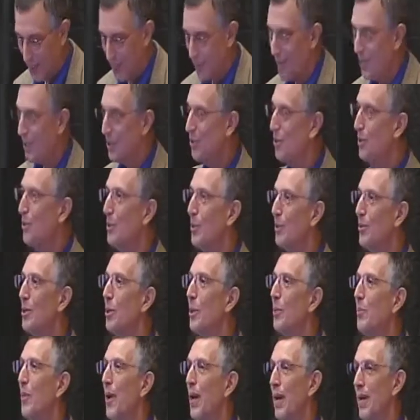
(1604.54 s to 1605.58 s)
Let's do a little
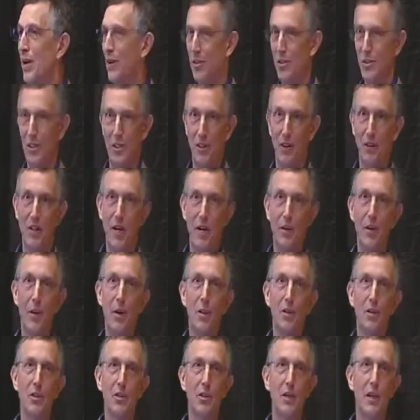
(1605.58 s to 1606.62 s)
comparison, okay? We
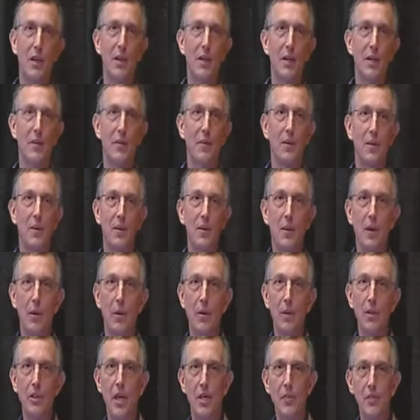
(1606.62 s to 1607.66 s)
always
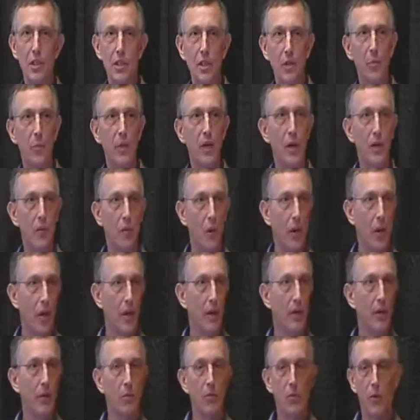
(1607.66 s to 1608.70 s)
have to compare
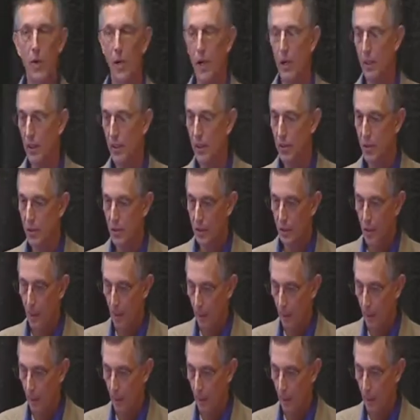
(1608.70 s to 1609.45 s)
wired and wireless.